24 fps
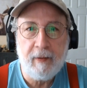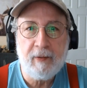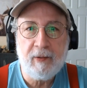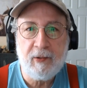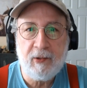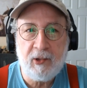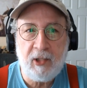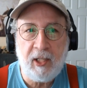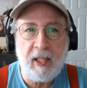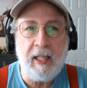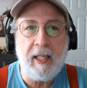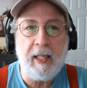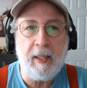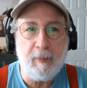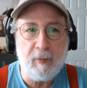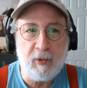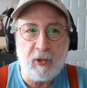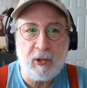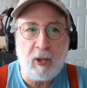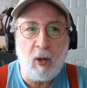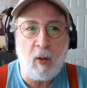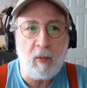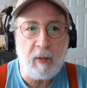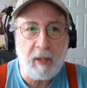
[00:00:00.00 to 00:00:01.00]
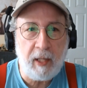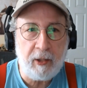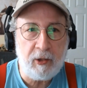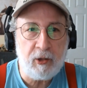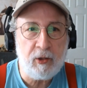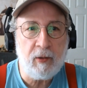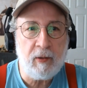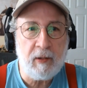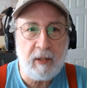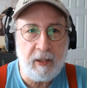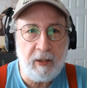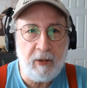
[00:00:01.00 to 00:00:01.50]
Teams, don't let
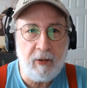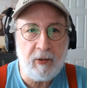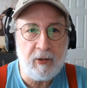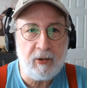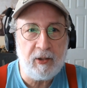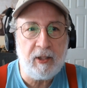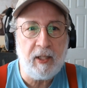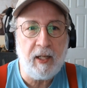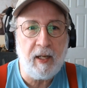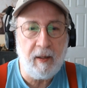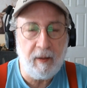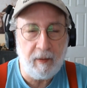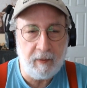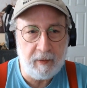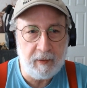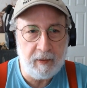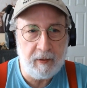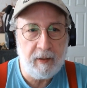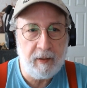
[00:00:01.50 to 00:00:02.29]
your leaders down.